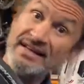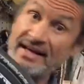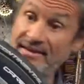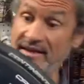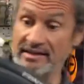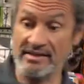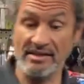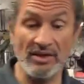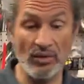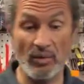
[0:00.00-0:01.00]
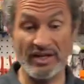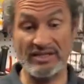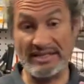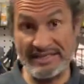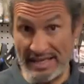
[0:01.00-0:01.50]
like this, where it's
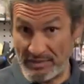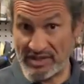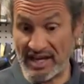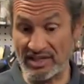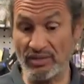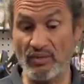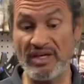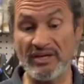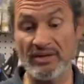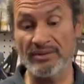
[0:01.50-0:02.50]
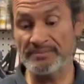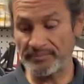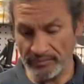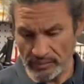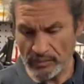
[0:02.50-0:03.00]
a deep section wheel,
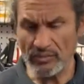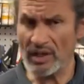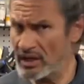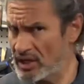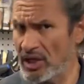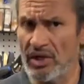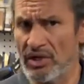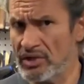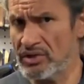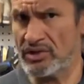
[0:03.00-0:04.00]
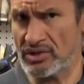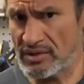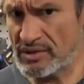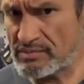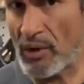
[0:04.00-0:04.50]
the
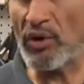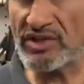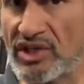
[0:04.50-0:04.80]
spokes are